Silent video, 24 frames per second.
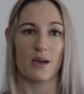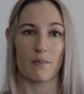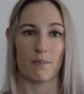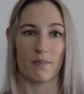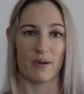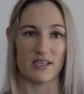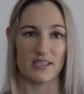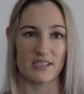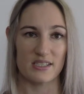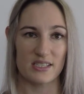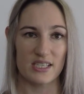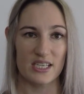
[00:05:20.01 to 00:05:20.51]

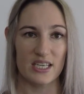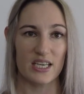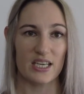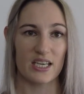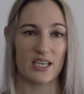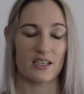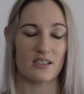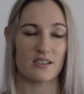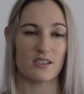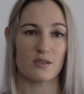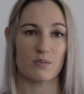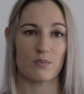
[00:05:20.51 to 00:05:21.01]
by
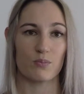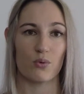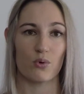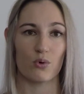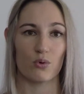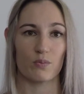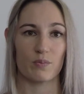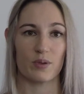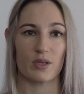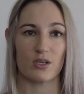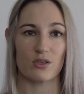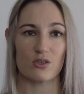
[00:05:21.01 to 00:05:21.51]
sticking in
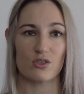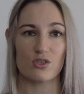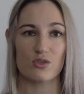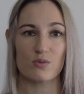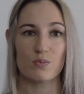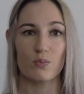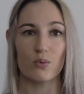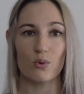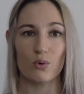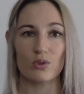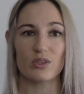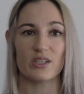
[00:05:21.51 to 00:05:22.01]
sport, because
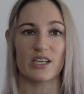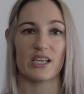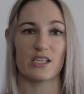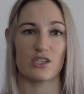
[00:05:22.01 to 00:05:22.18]
sport